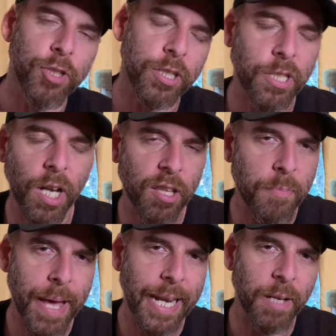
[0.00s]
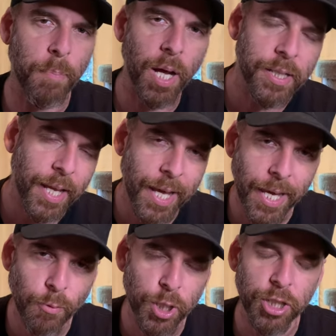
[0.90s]
just another manic
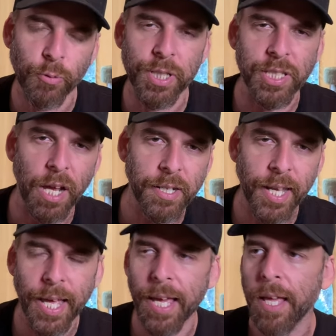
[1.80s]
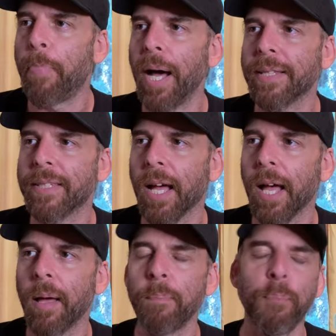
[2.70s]
Monday. Wish it was Sunday. But
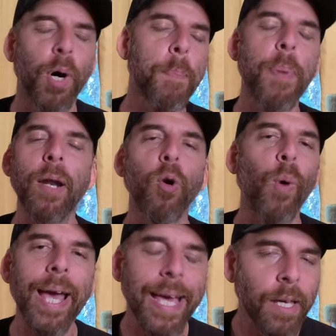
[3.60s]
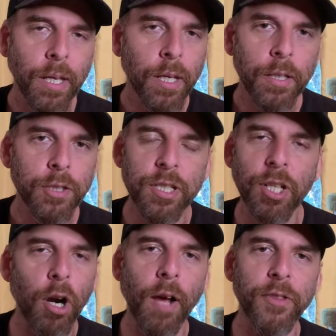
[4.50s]
uh, what better way to
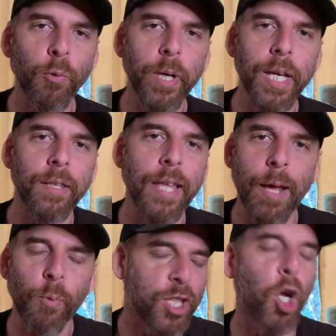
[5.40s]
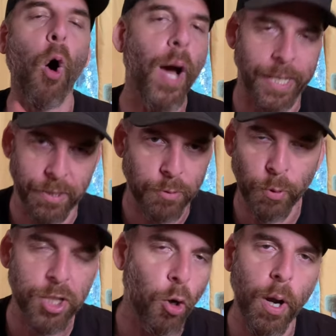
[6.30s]
start off the week than with toys,
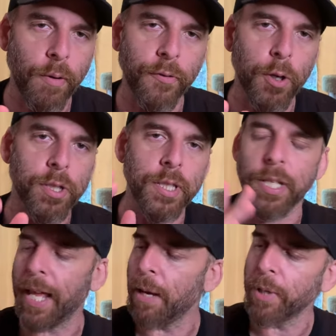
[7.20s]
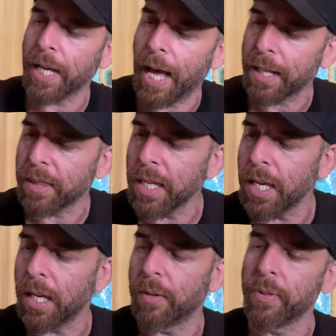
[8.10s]
with toy reviews. And today we got
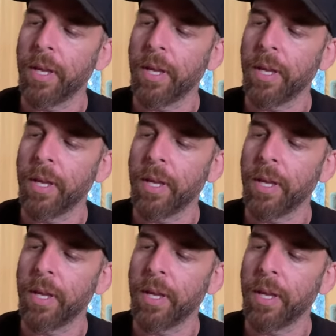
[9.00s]
the